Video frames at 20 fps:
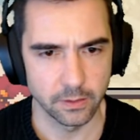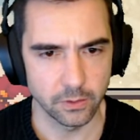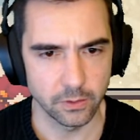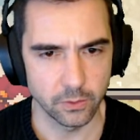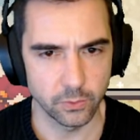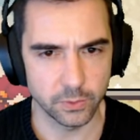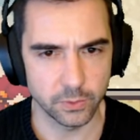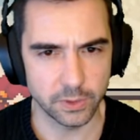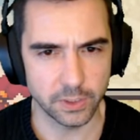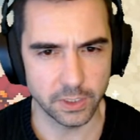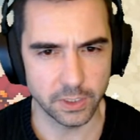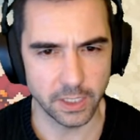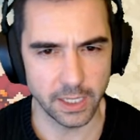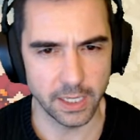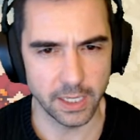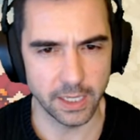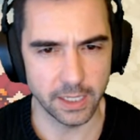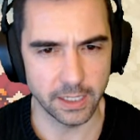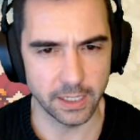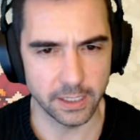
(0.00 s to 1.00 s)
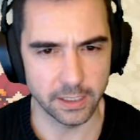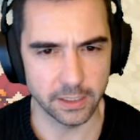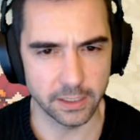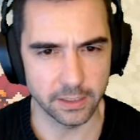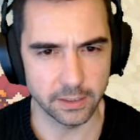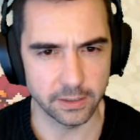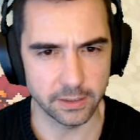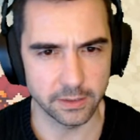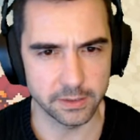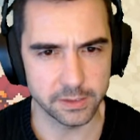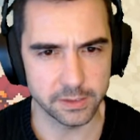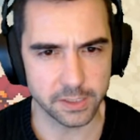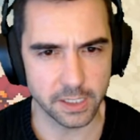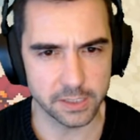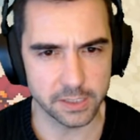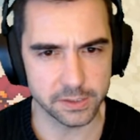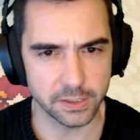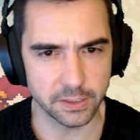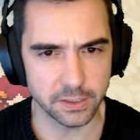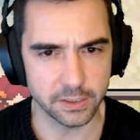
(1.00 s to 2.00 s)
Okay, these
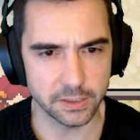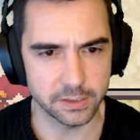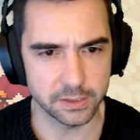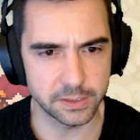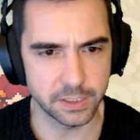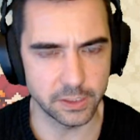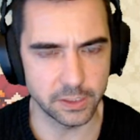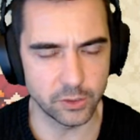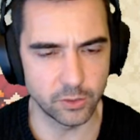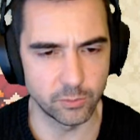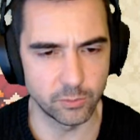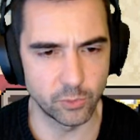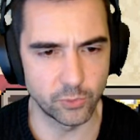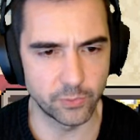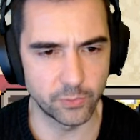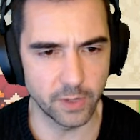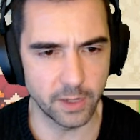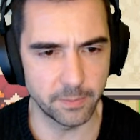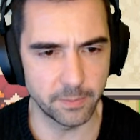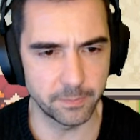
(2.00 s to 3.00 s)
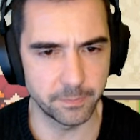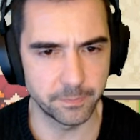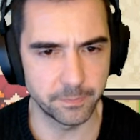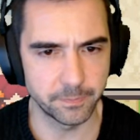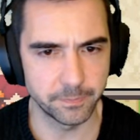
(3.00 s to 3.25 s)
guys can continue to move up.